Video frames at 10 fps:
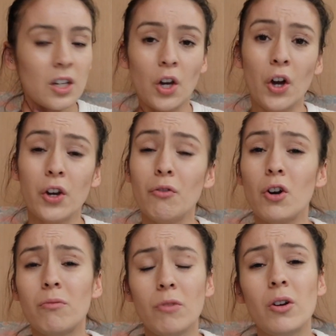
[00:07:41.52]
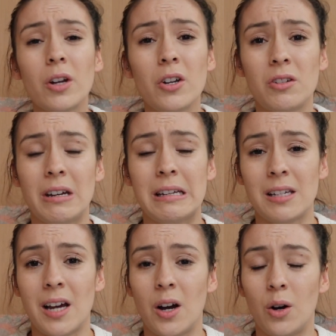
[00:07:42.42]
I know Rock and Roller Coaster has
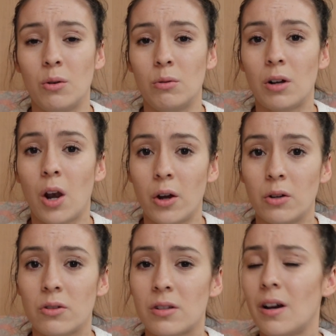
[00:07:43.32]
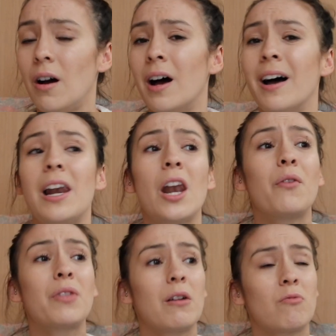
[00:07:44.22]
now closed. Oh, I
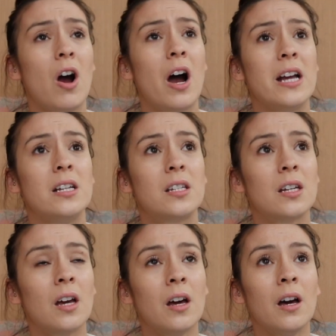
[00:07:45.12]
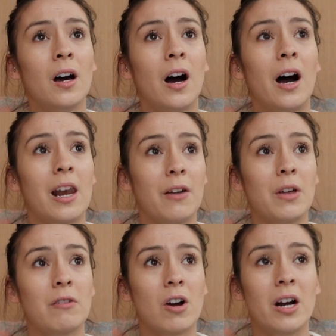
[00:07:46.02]
love that ride. I love
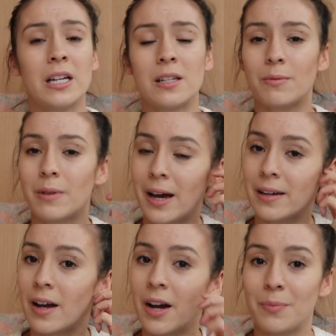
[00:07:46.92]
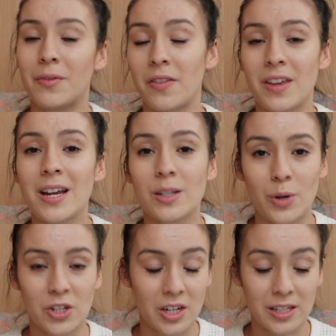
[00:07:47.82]
that ride, man. The next
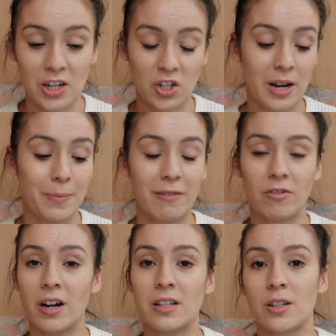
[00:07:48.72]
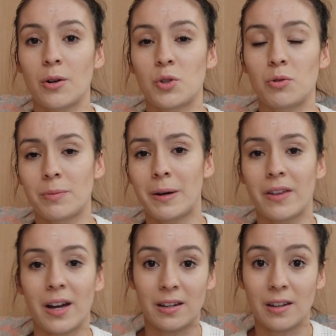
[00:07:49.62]
question is actually about rides, so I'll talk about
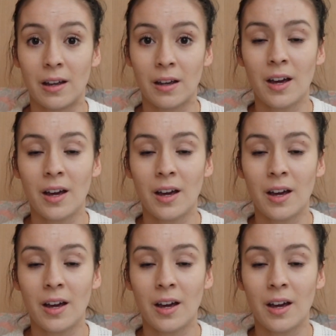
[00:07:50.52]
that